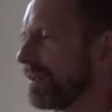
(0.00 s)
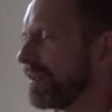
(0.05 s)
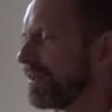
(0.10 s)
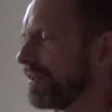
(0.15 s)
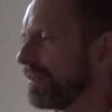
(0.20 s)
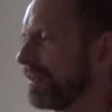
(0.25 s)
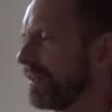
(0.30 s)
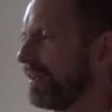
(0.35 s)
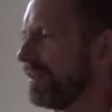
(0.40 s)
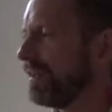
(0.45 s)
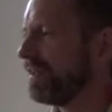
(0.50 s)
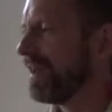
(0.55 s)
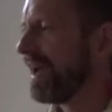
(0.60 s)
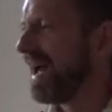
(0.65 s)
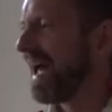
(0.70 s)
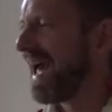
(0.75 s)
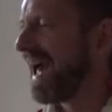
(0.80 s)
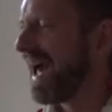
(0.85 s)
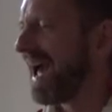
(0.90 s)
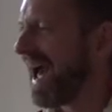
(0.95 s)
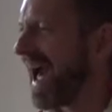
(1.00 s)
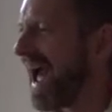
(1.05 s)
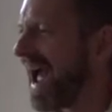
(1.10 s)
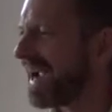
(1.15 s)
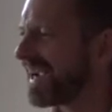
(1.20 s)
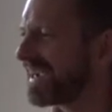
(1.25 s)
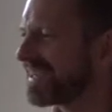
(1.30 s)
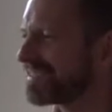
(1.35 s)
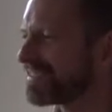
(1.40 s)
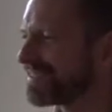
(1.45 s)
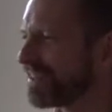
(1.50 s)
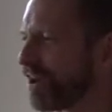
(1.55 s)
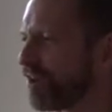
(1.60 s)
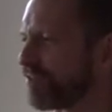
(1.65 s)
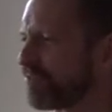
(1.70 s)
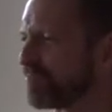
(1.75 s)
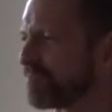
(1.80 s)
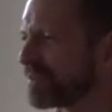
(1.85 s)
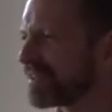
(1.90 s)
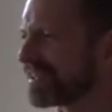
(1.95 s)
the act
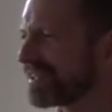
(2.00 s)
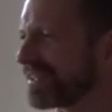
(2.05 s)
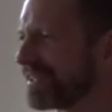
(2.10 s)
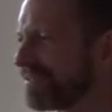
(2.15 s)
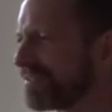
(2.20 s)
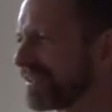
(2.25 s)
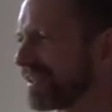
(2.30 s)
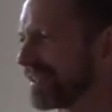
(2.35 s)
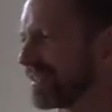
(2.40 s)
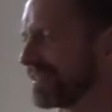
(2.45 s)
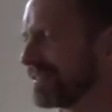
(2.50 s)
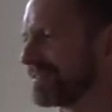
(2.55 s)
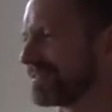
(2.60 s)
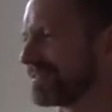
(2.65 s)
of perceiving.